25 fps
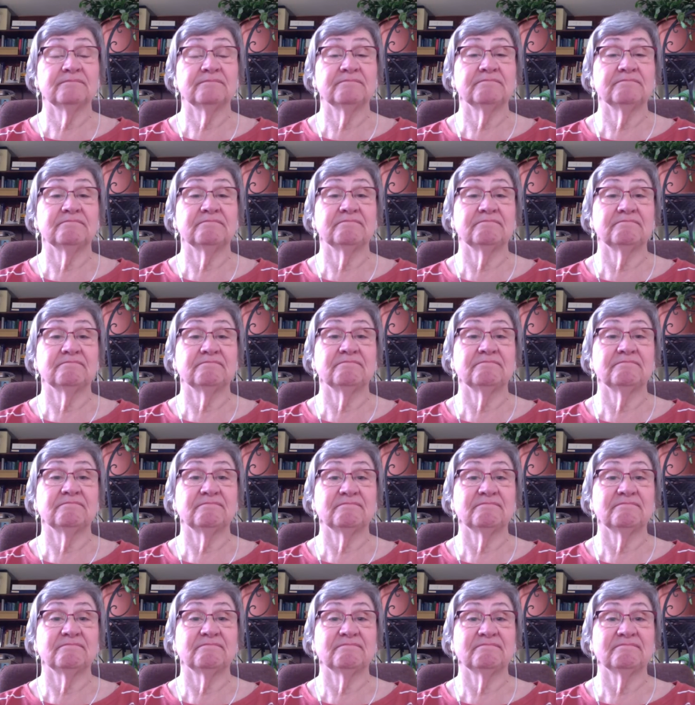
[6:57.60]

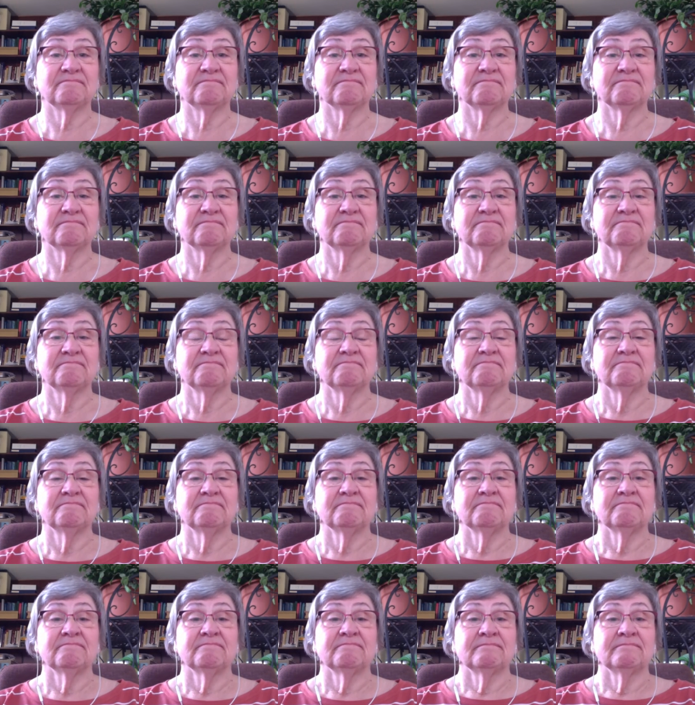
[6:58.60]

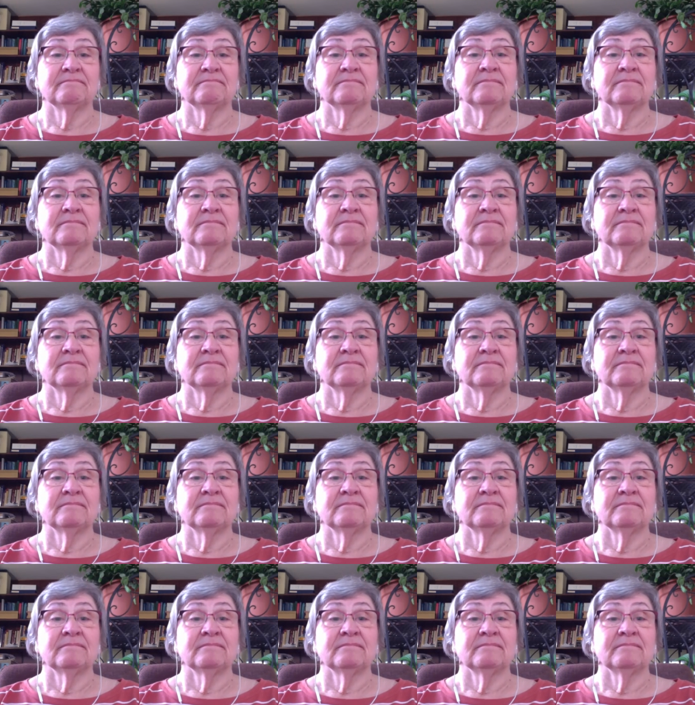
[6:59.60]
(silence)